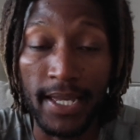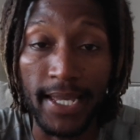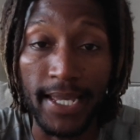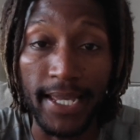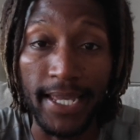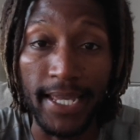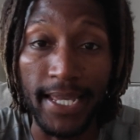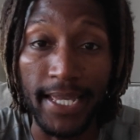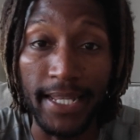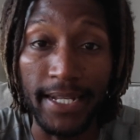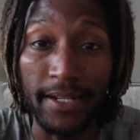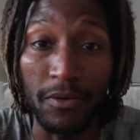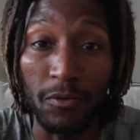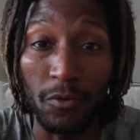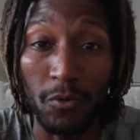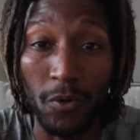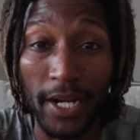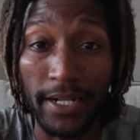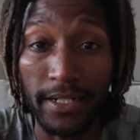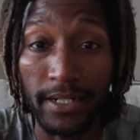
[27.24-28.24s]
and
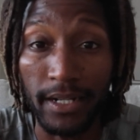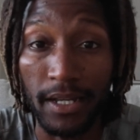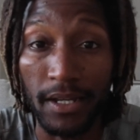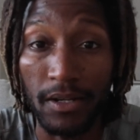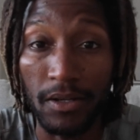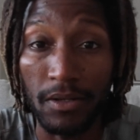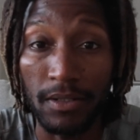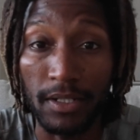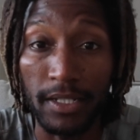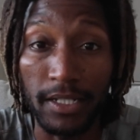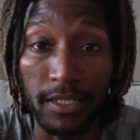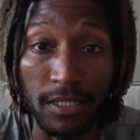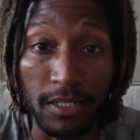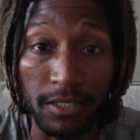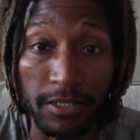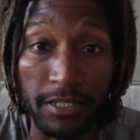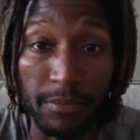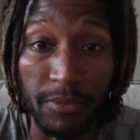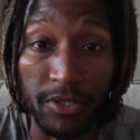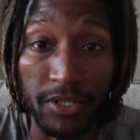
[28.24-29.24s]
right now it's the
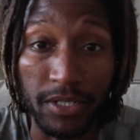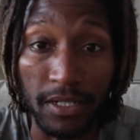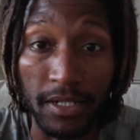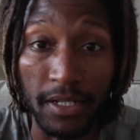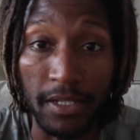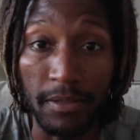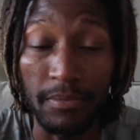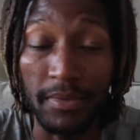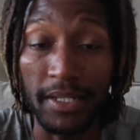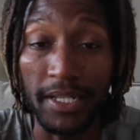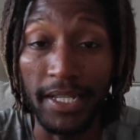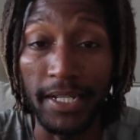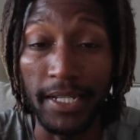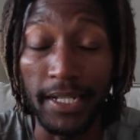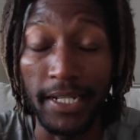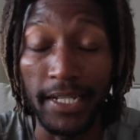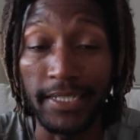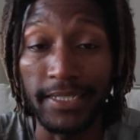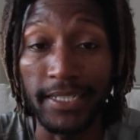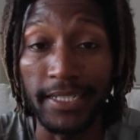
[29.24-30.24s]
summertime and
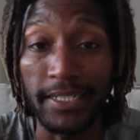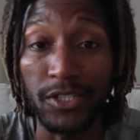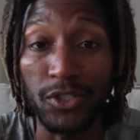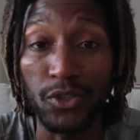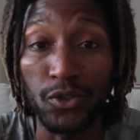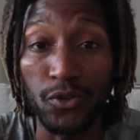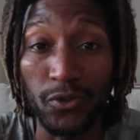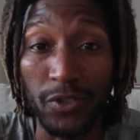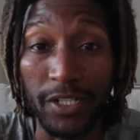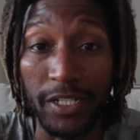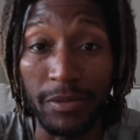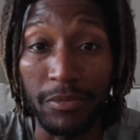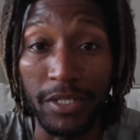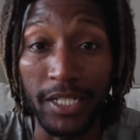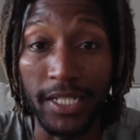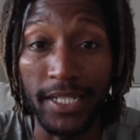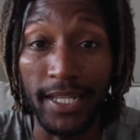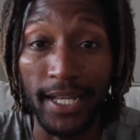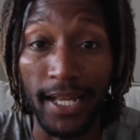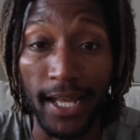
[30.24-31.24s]
it is
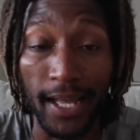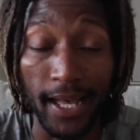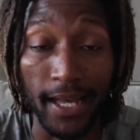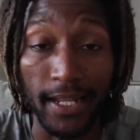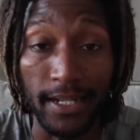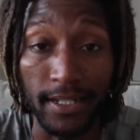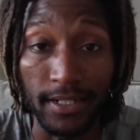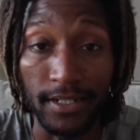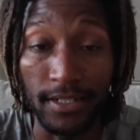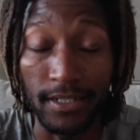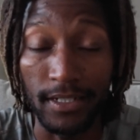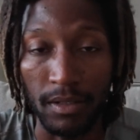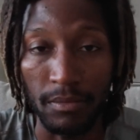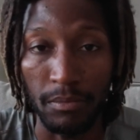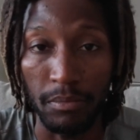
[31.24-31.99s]
extremely hot here.